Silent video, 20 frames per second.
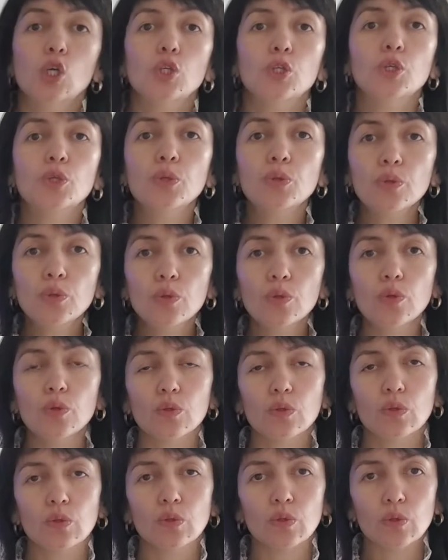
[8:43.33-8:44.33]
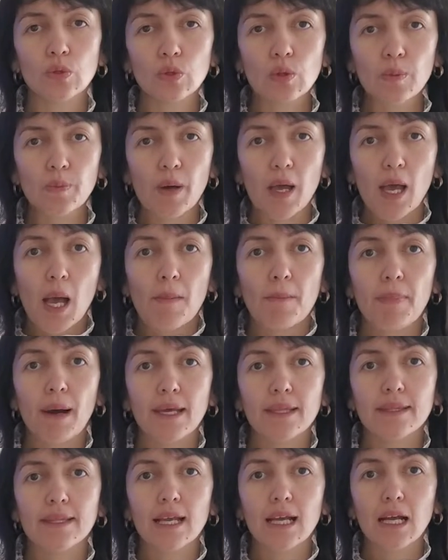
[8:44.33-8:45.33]
two groups
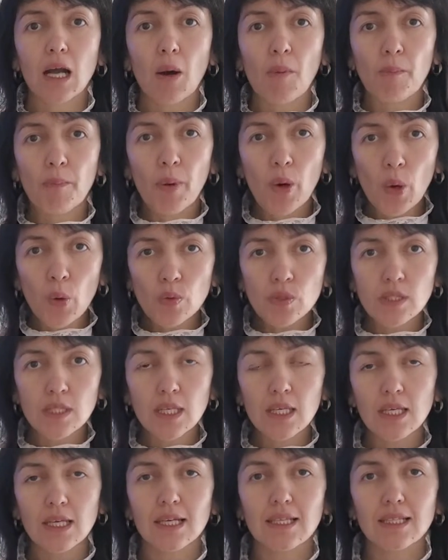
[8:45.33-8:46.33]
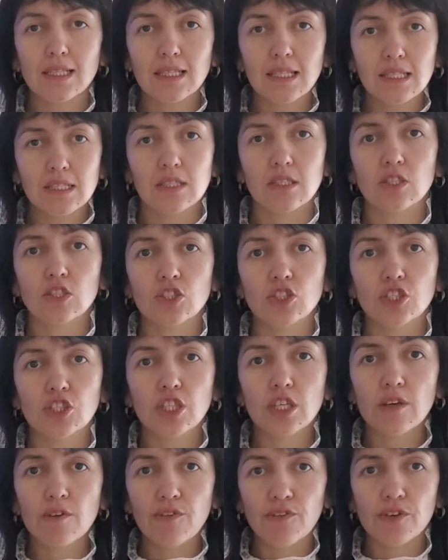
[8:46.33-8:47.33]
by decomposing this
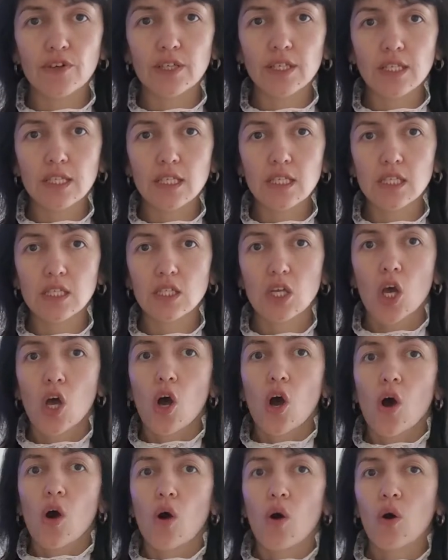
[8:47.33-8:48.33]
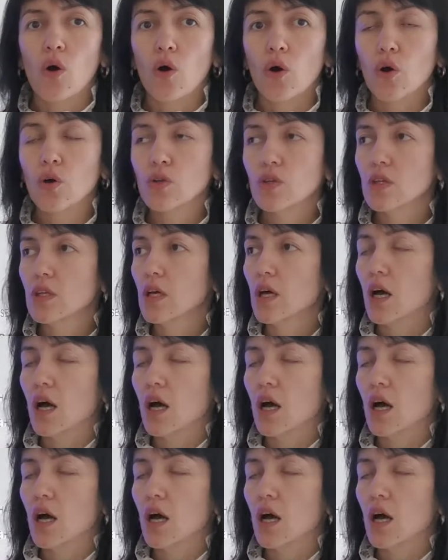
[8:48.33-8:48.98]
difference on